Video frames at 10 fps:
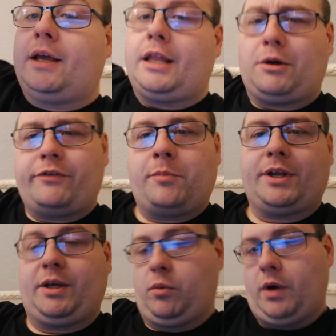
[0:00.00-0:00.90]
Hello
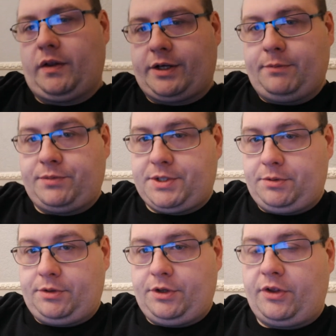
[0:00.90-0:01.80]
everybody, welcome
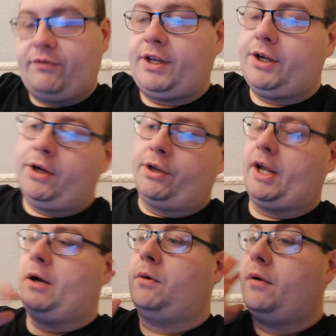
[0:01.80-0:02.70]
to another video.
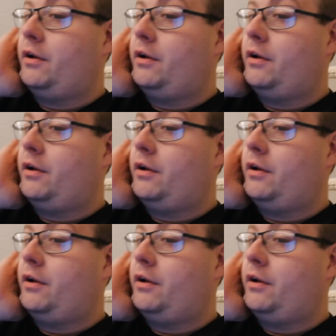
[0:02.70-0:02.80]
Now,